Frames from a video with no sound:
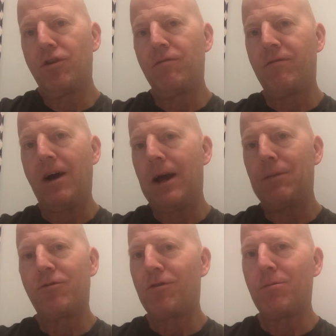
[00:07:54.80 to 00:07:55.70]

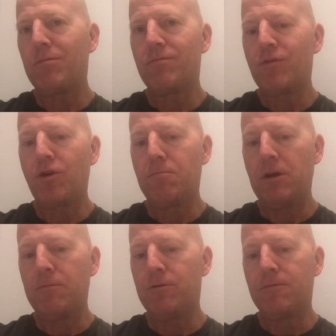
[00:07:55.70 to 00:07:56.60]
vibes from them. Good
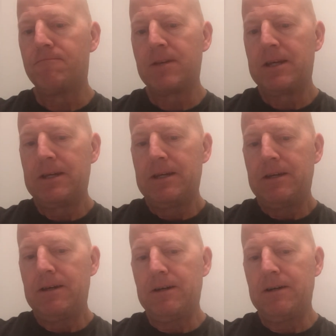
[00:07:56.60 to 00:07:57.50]
people.
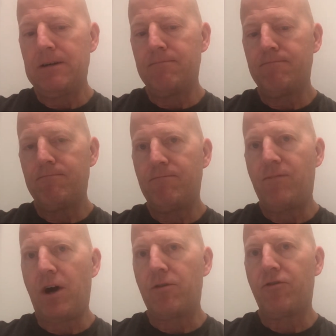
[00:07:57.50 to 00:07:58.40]

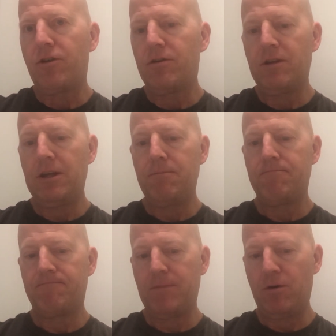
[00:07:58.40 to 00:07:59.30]
Father-son
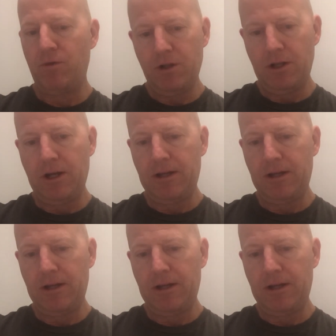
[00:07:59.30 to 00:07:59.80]
team. I really like